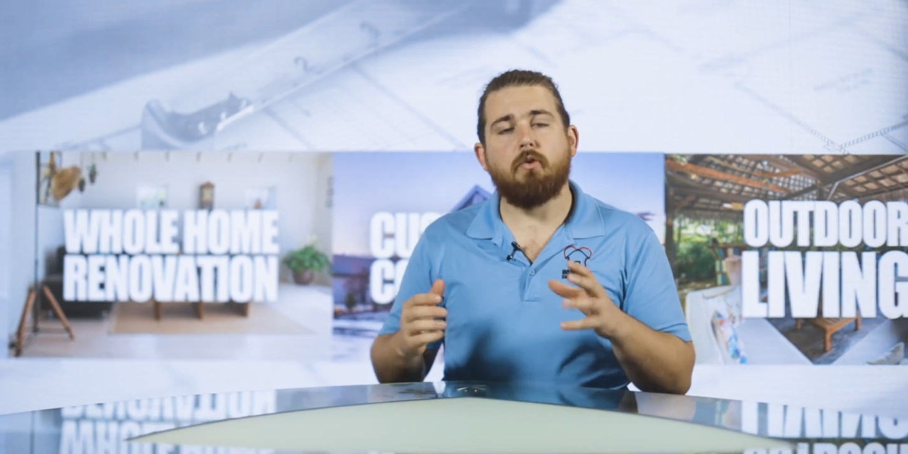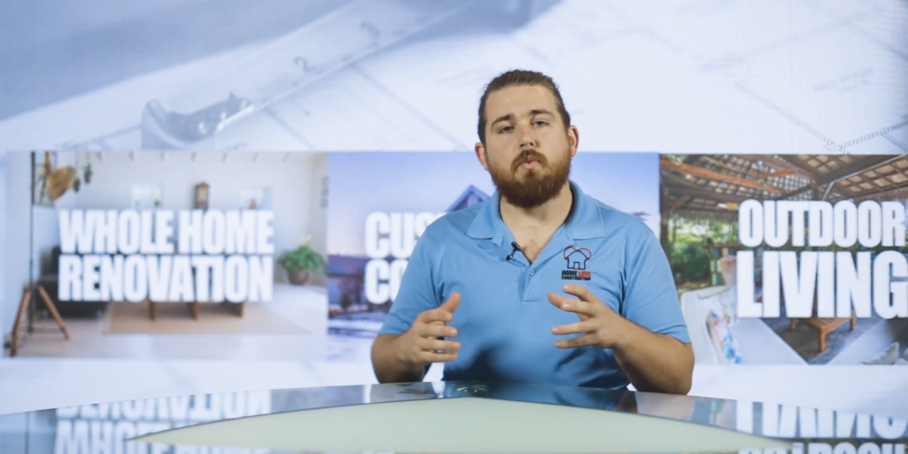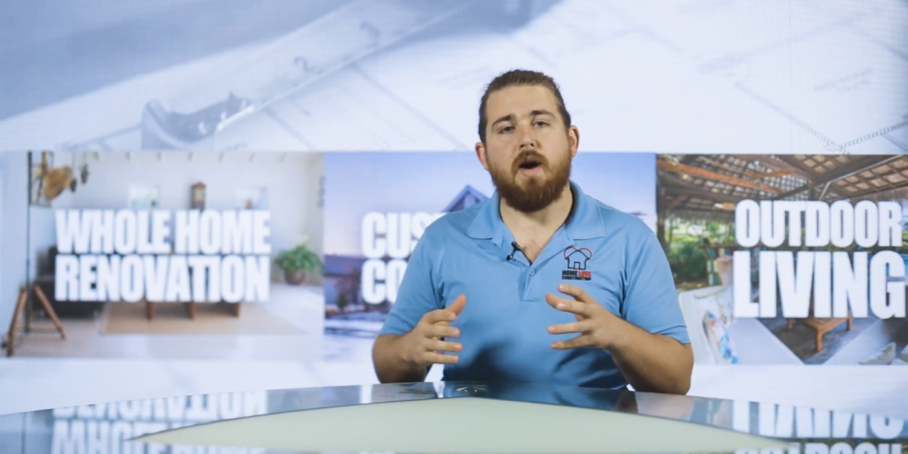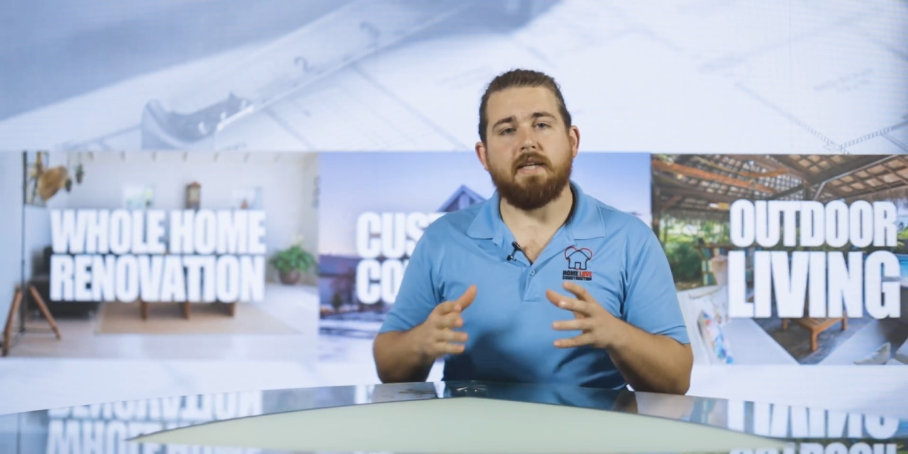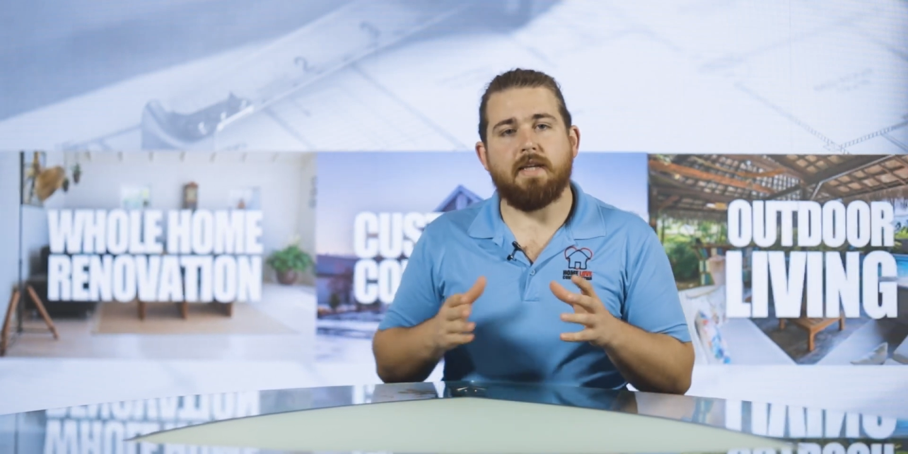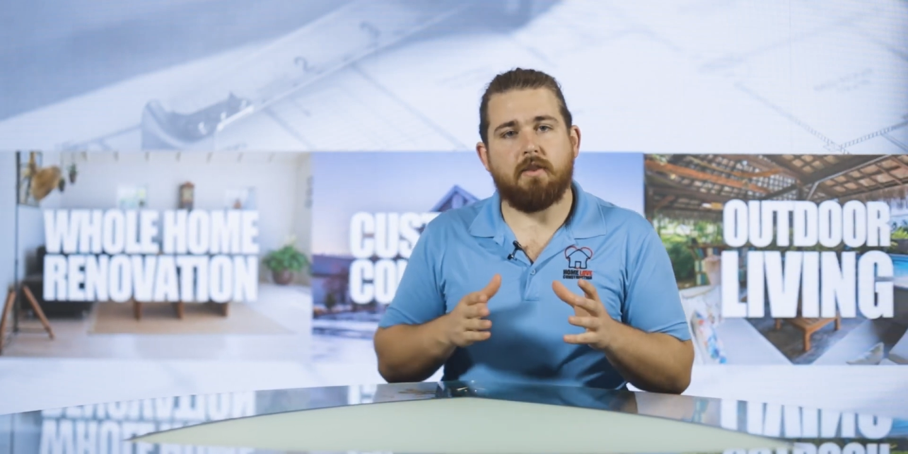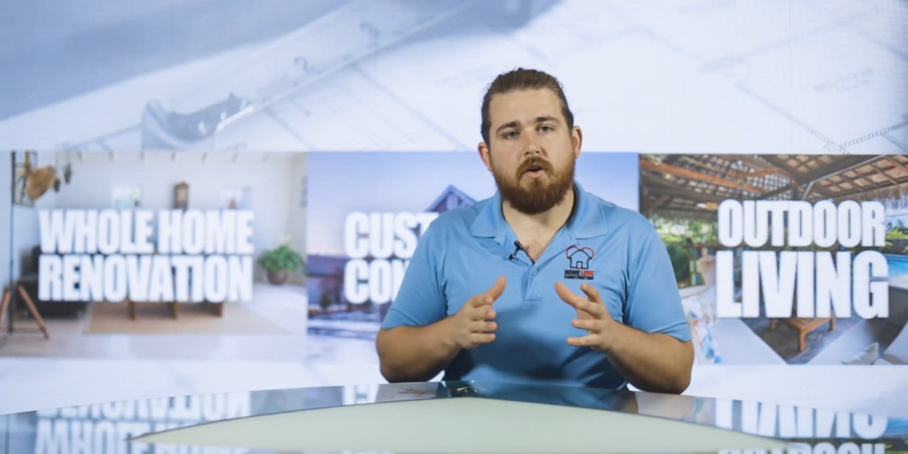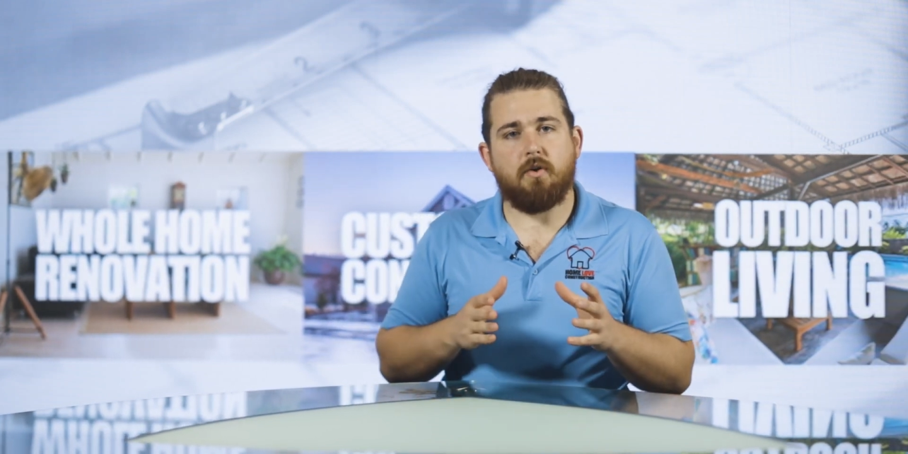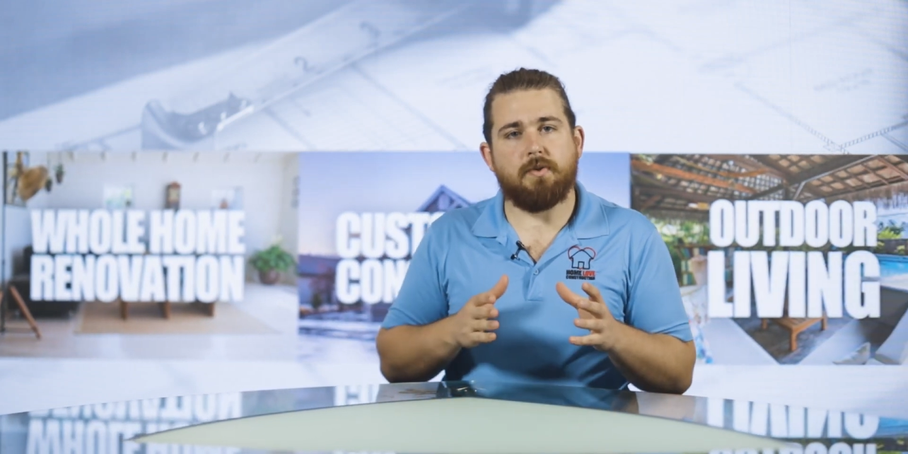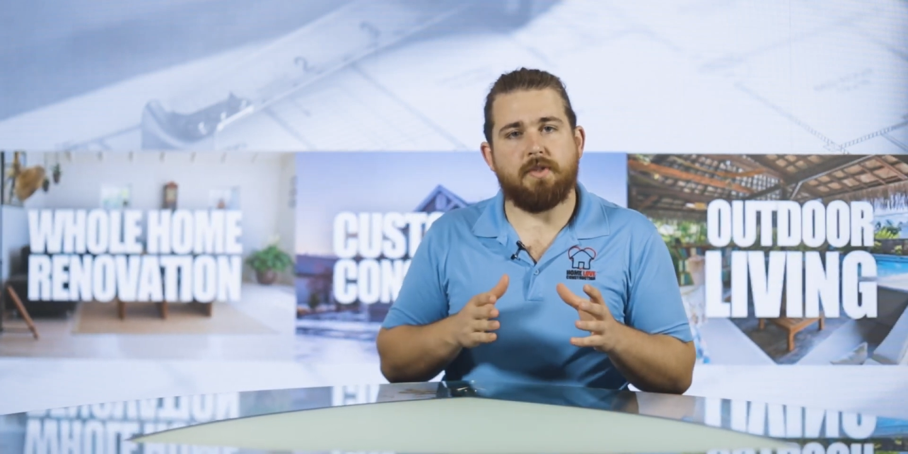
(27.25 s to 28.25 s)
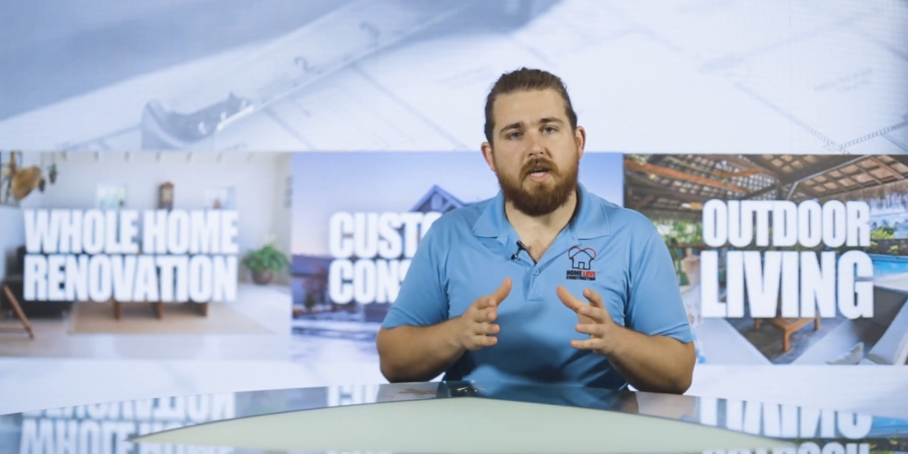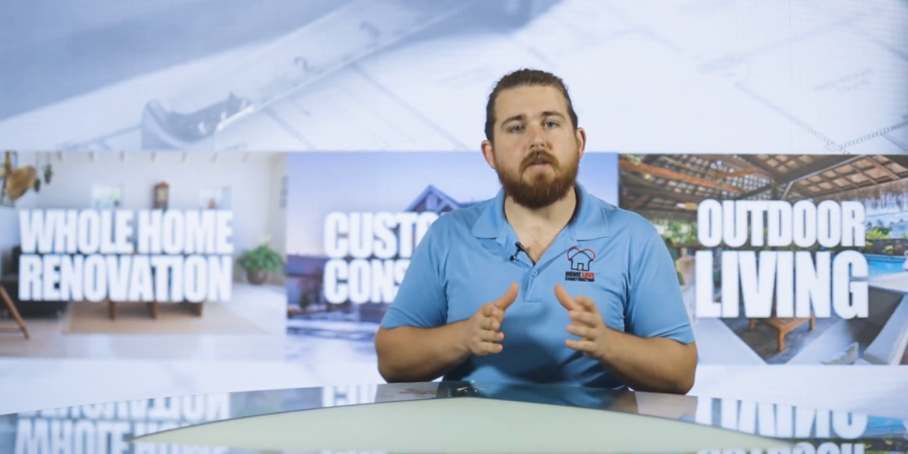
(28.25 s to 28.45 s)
do I get those